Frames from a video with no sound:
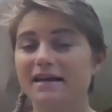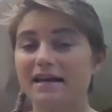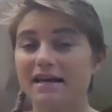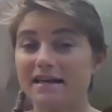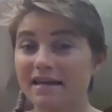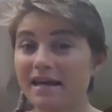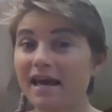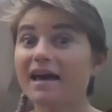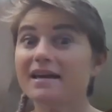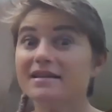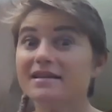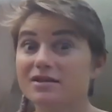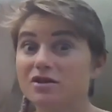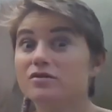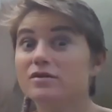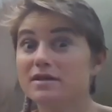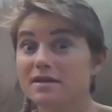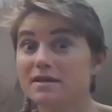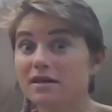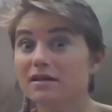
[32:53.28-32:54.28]
Yes,
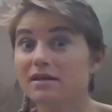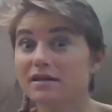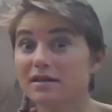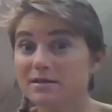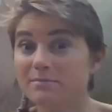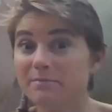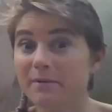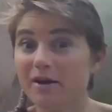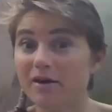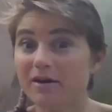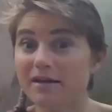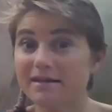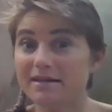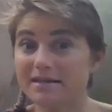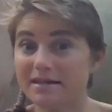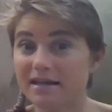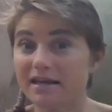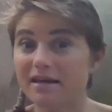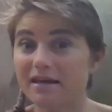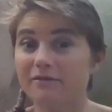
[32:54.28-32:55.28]
you're still
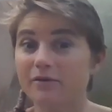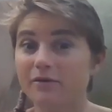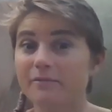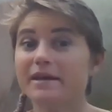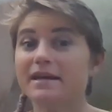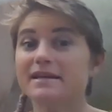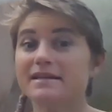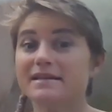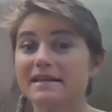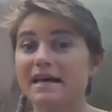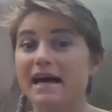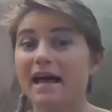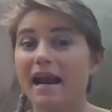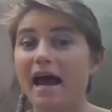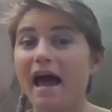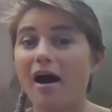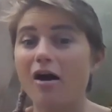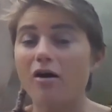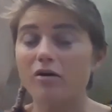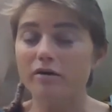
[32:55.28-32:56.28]
experiencing it from the inside
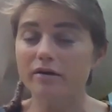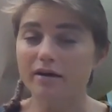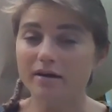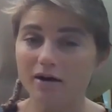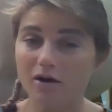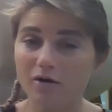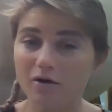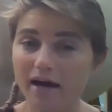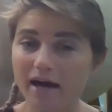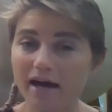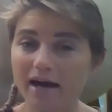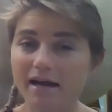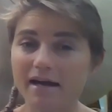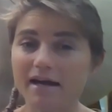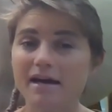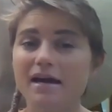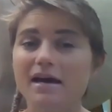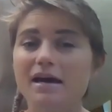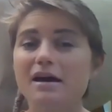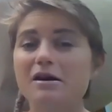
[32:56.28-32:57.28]
out, okay?
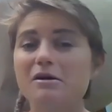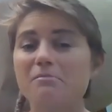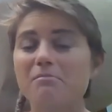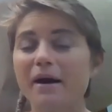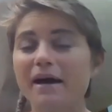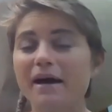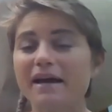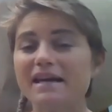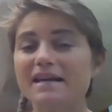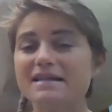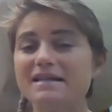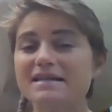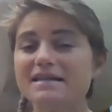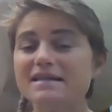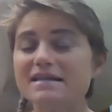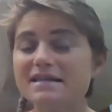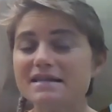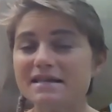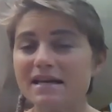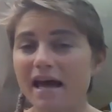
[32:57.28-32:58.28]
But
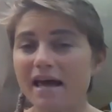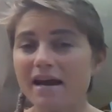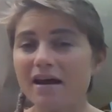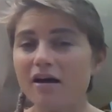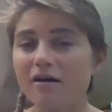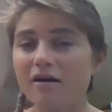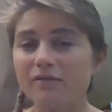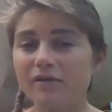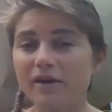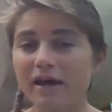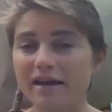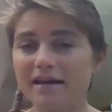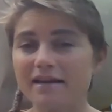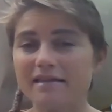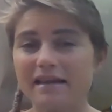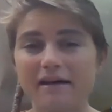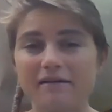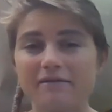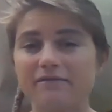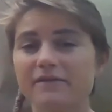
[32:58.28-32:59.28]
instead of letting
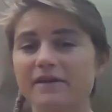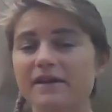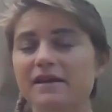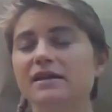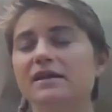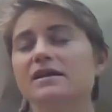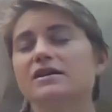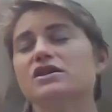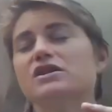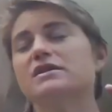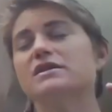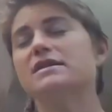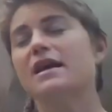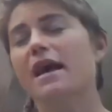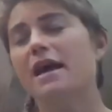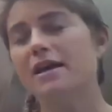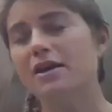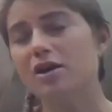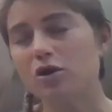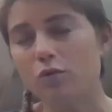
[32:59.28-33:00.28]
that feeling just
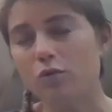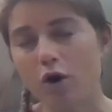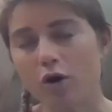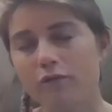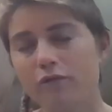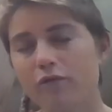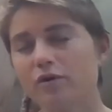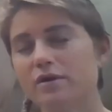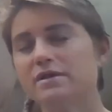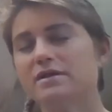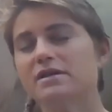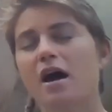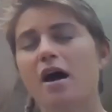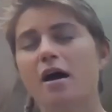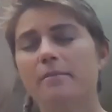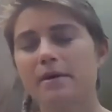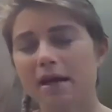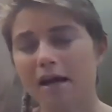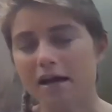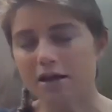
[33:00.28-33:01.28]
take you over and
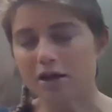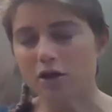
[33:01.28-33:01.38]
dominate